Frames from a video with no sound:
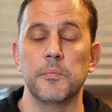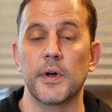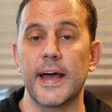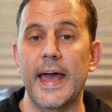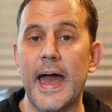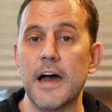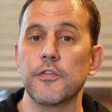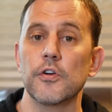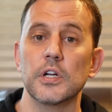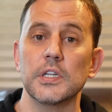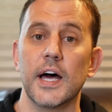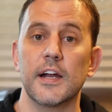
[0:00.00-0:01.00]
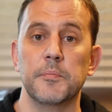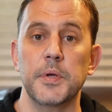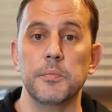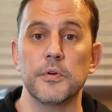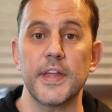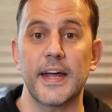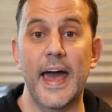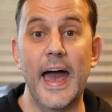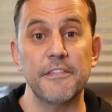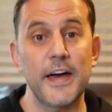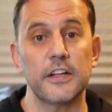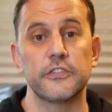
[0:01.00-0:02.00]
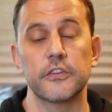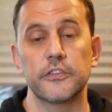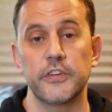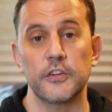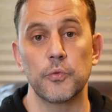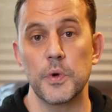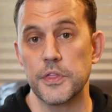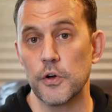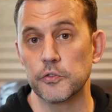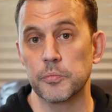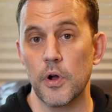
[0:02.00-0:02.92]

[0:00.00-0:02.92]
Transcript: but I have heard a lot of people that have had success with those